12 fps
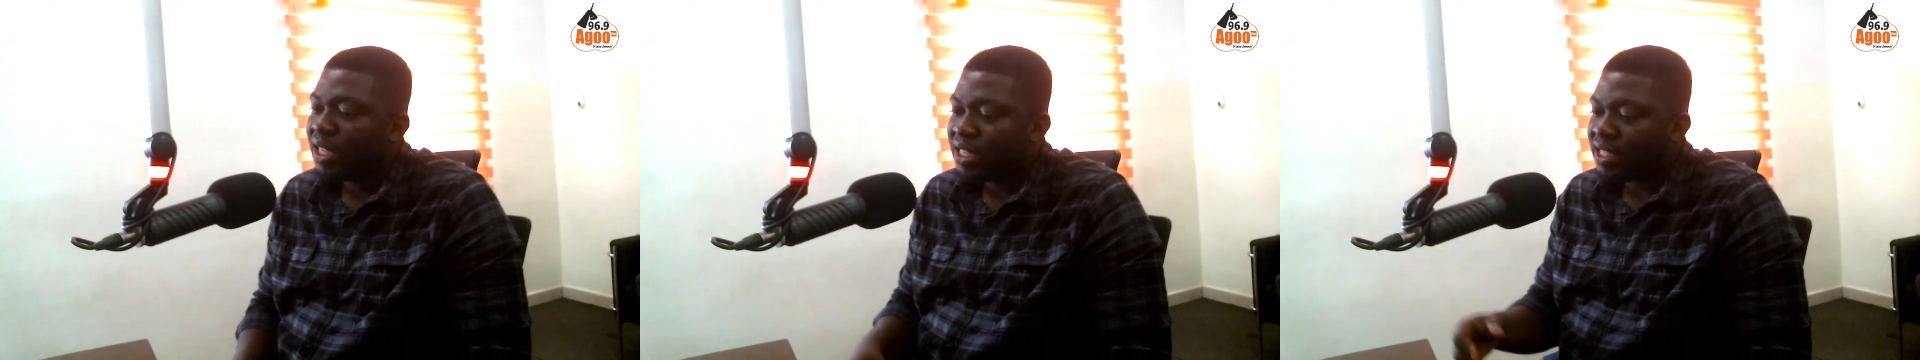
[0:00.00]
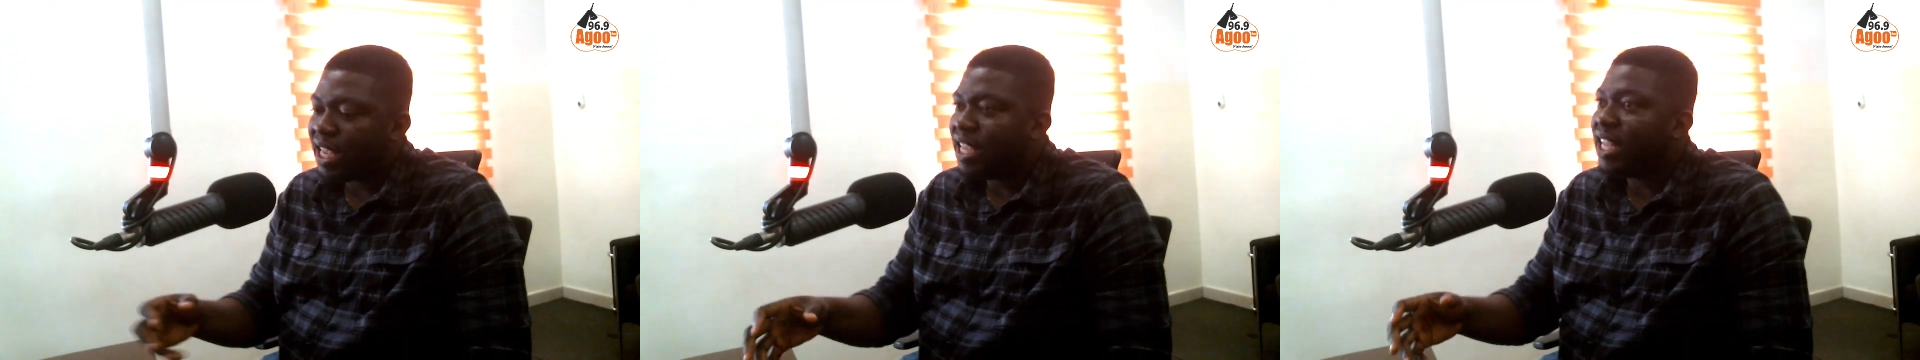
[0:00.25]

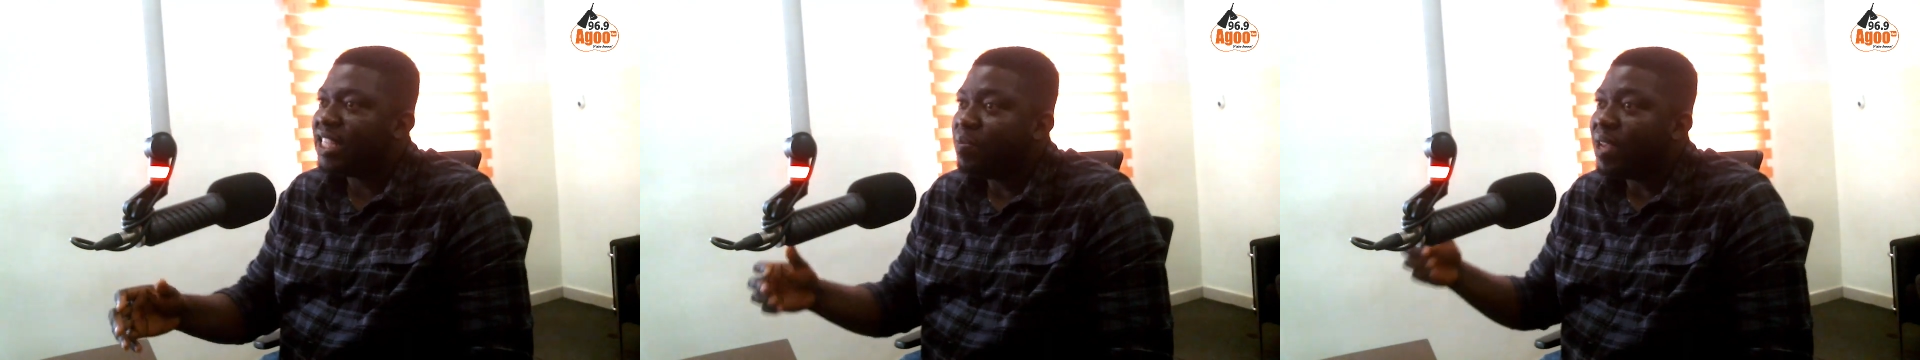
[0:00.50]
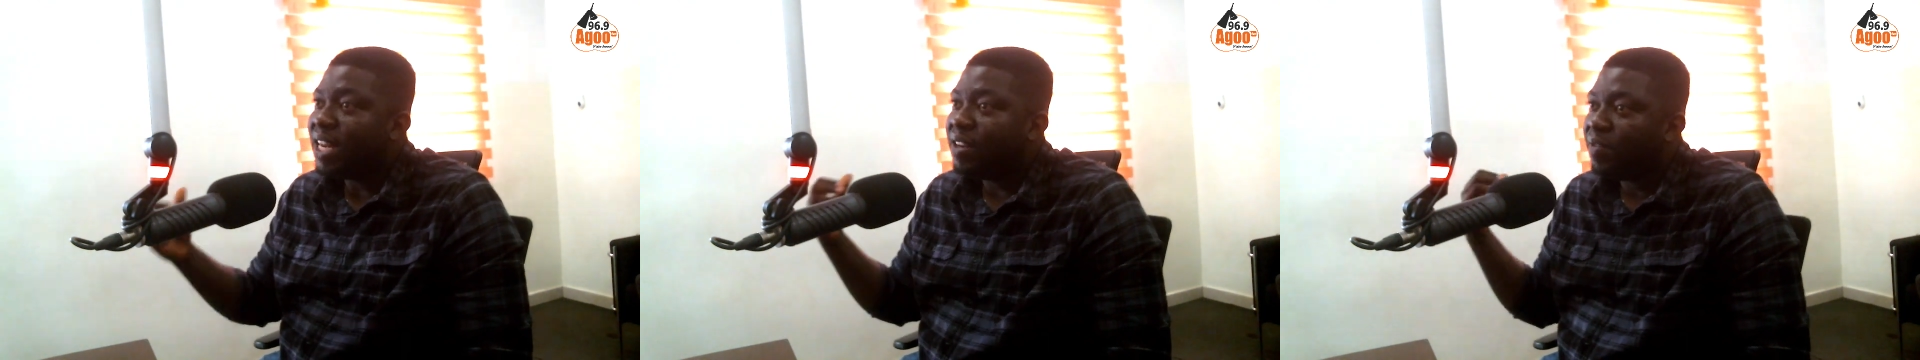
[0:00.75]
Say, it's
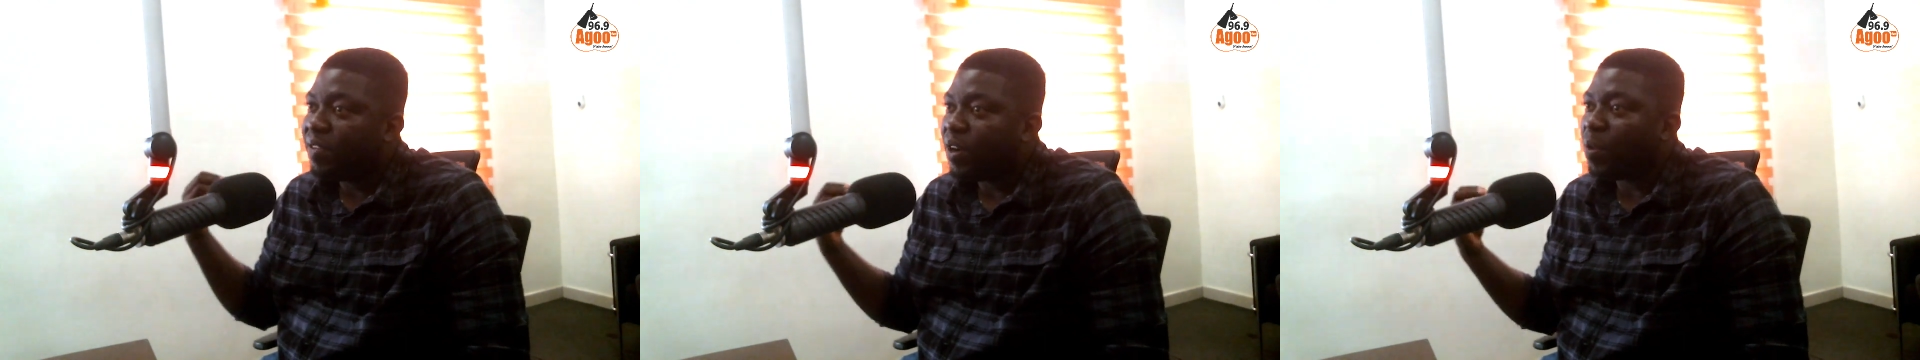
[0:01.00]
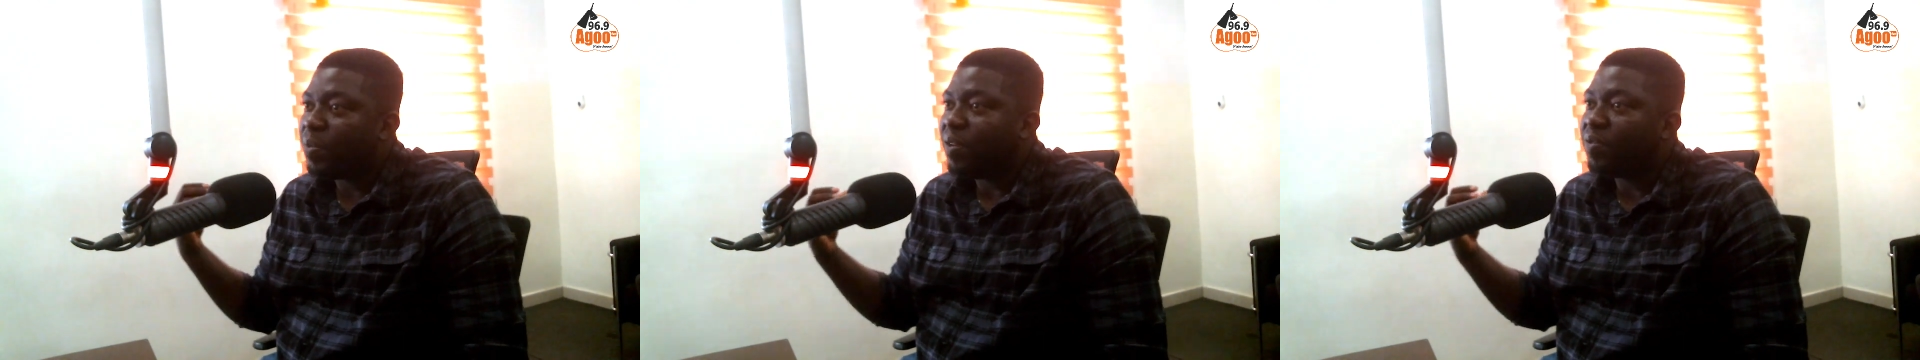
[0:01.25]
me
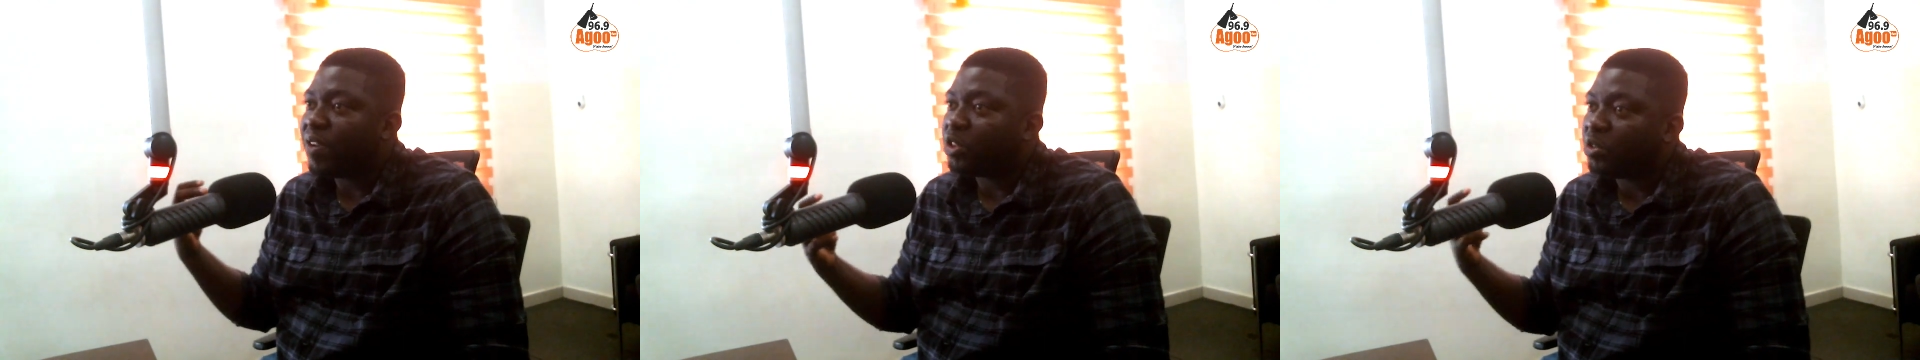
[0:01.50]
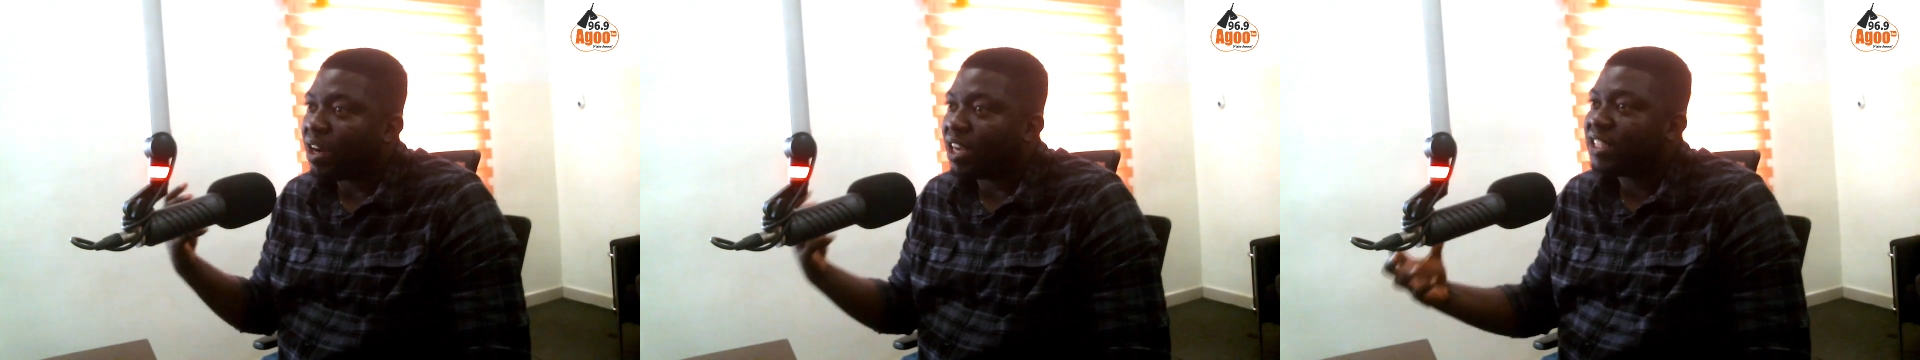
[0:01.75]
developing
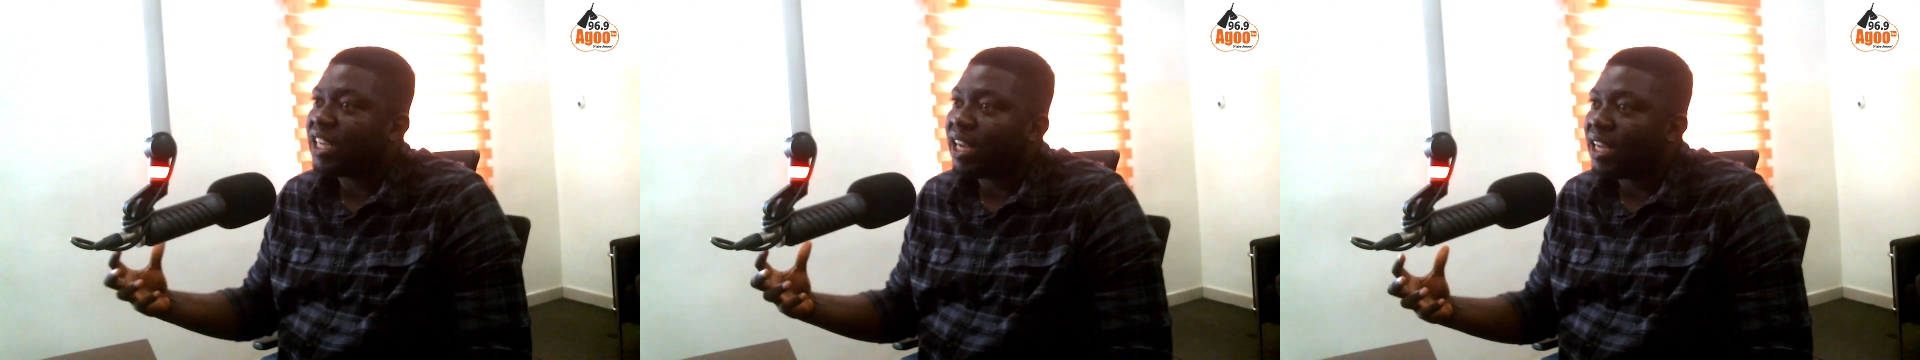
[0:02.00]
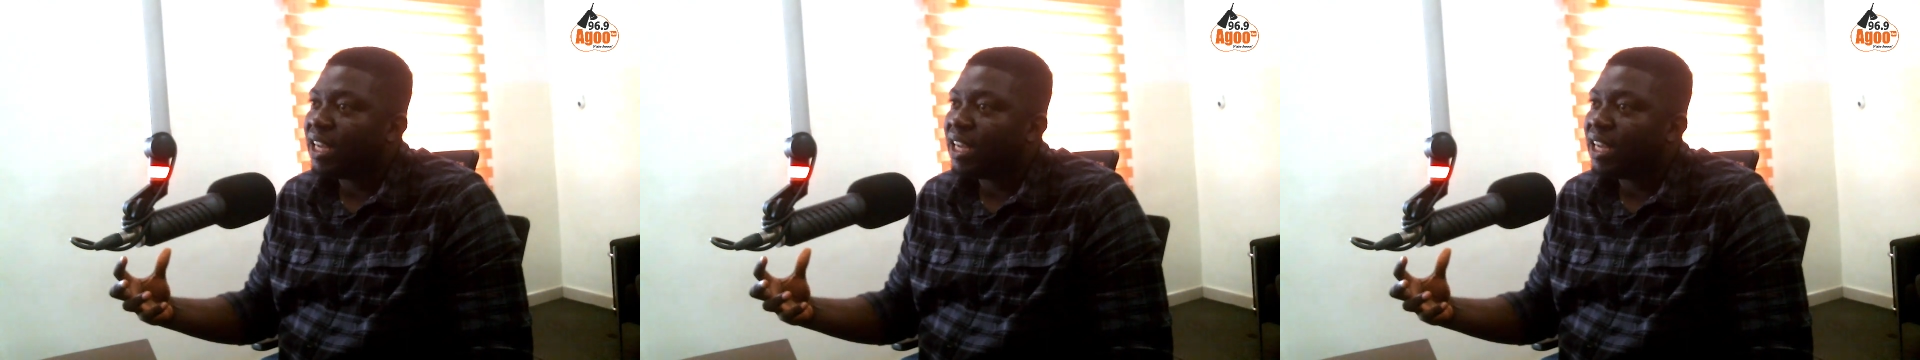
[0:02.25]
infrastructure.